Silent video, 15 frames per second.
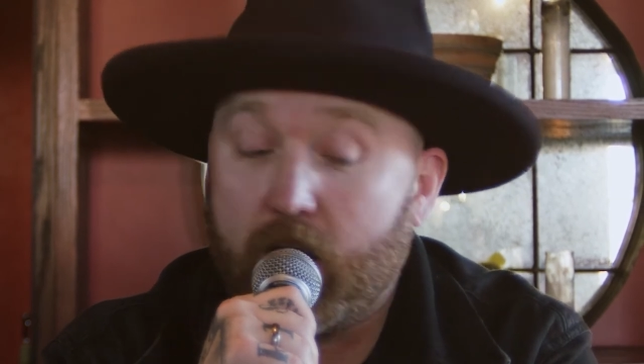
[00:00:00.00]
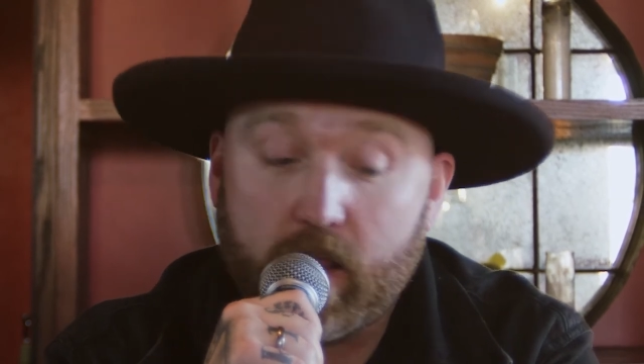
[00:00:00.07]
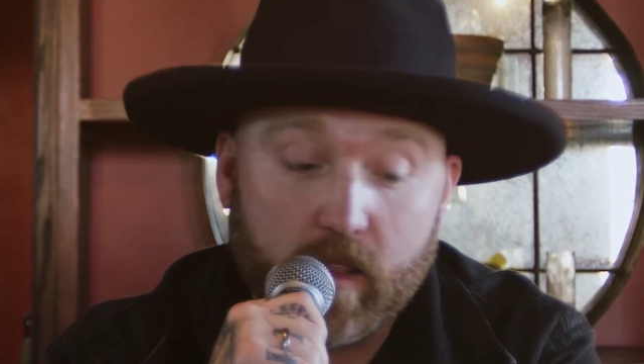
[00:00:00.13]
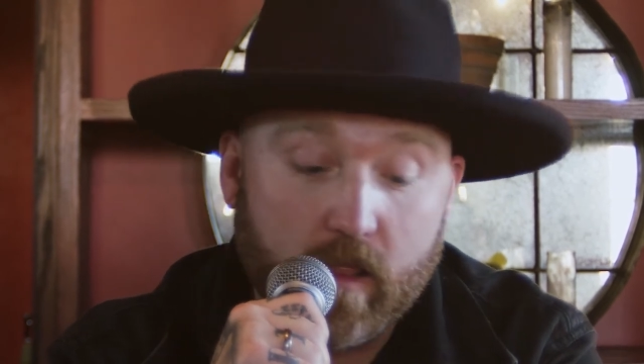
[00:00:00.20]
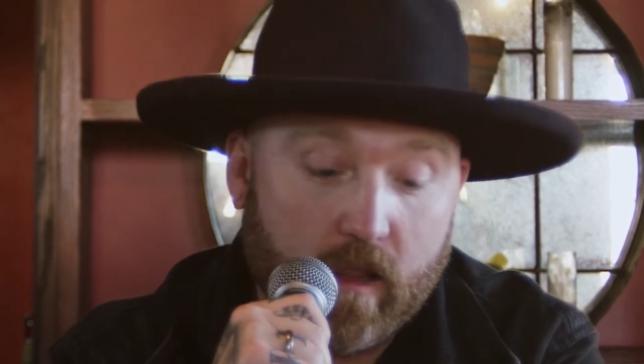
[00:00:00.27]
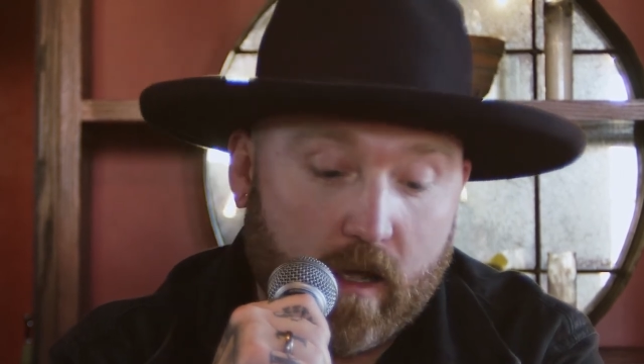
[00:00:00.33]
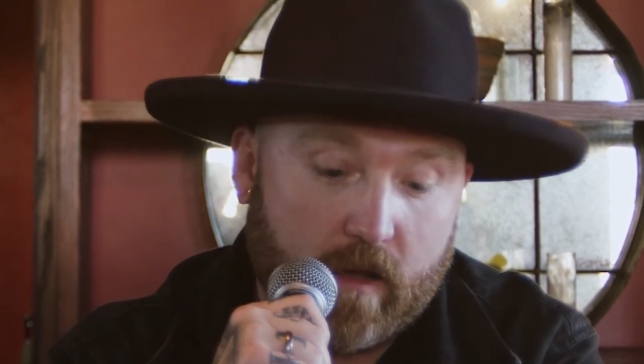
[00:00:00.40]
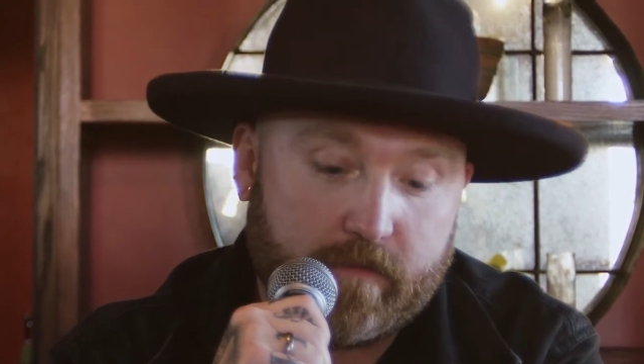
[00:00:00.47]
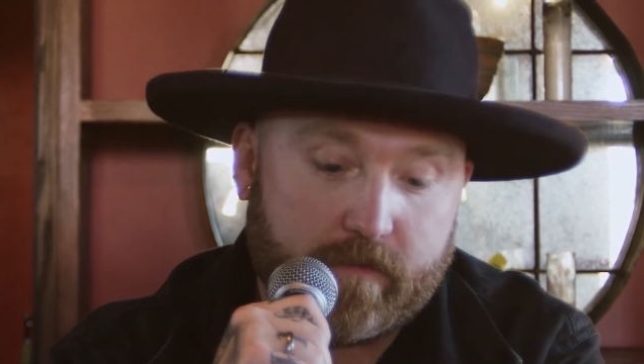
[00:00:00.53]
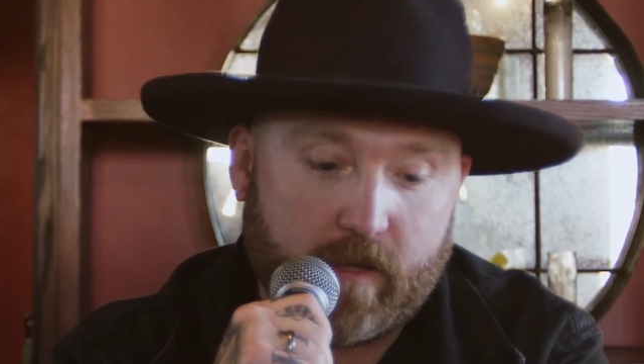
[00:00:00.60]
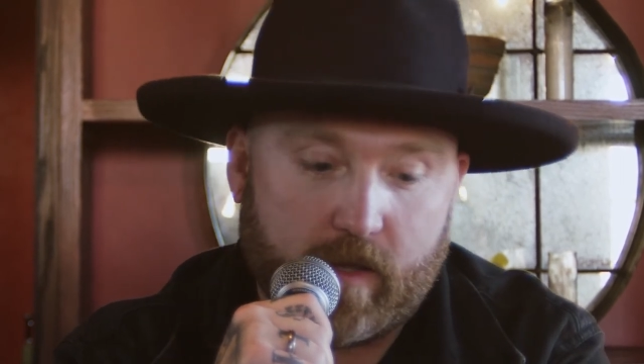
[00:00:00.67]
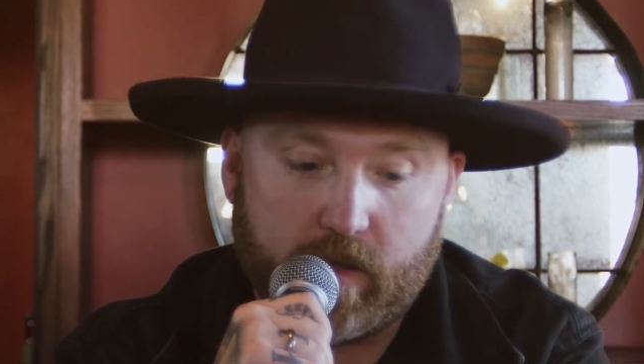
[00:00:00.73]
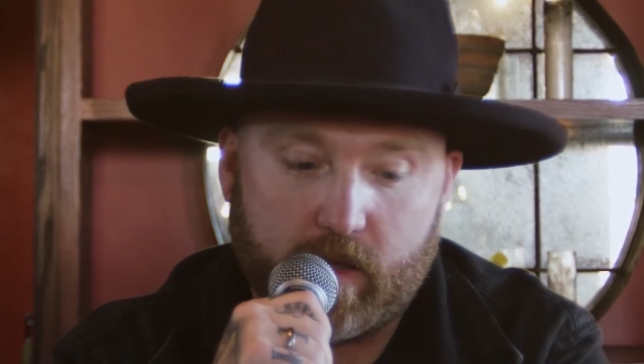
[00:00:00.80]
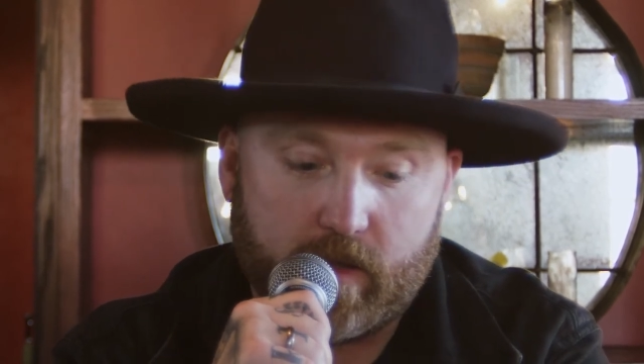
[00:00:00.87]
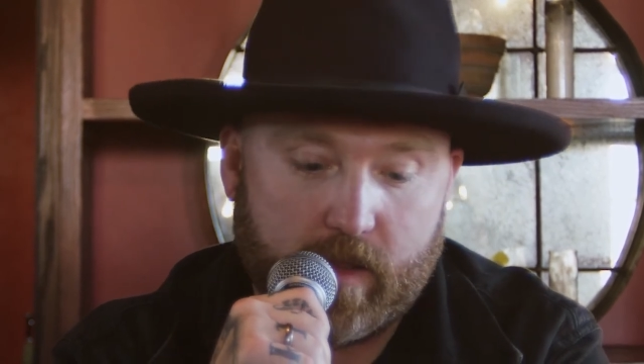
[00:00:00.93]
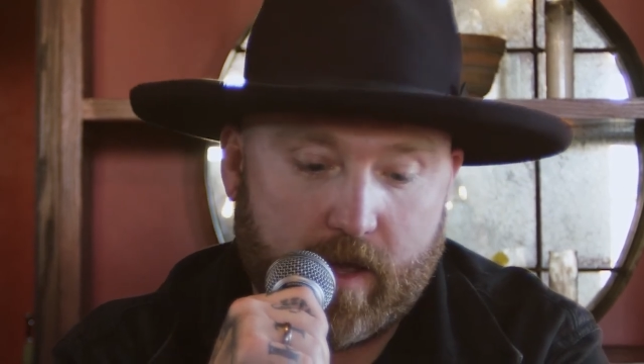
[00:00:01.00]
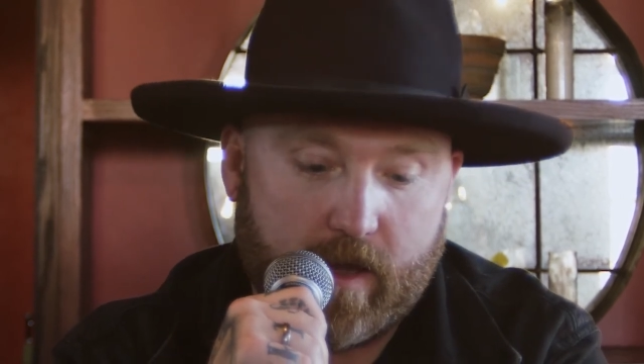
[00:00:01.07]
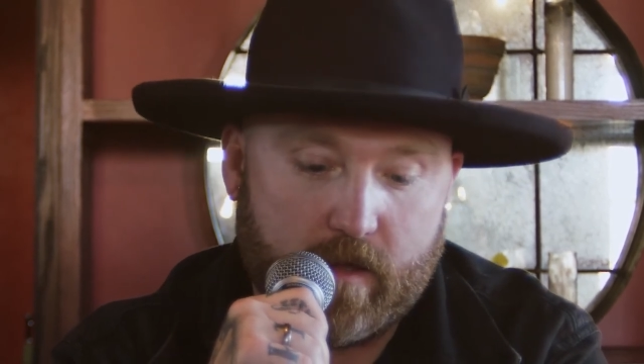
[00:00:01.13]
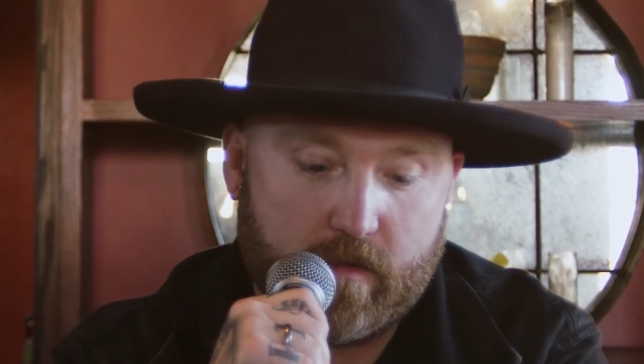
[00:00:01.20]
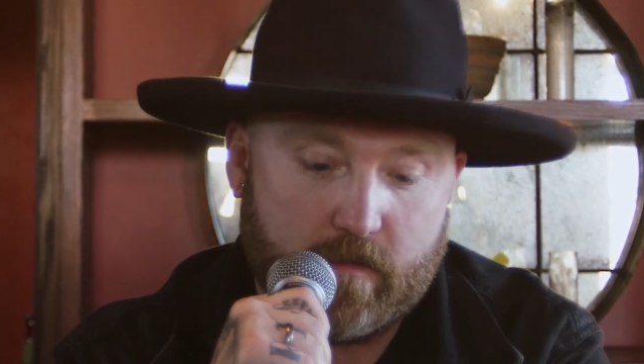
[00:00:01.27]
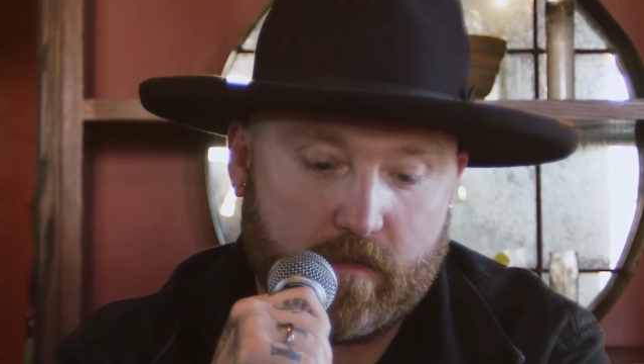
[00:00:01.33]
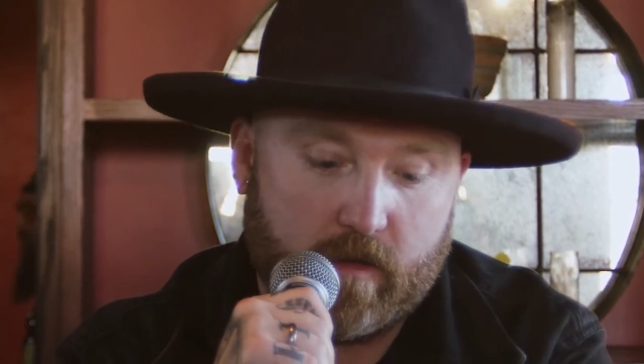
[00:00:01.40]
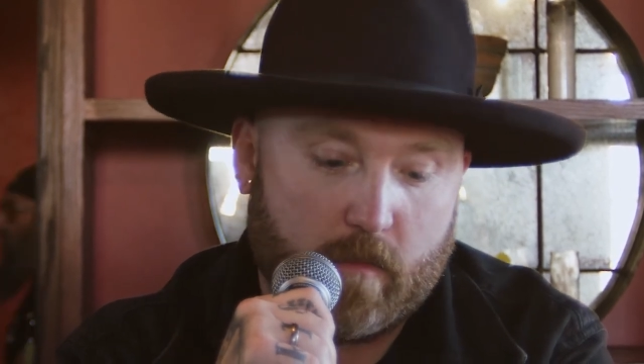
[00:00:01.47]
I love taking that,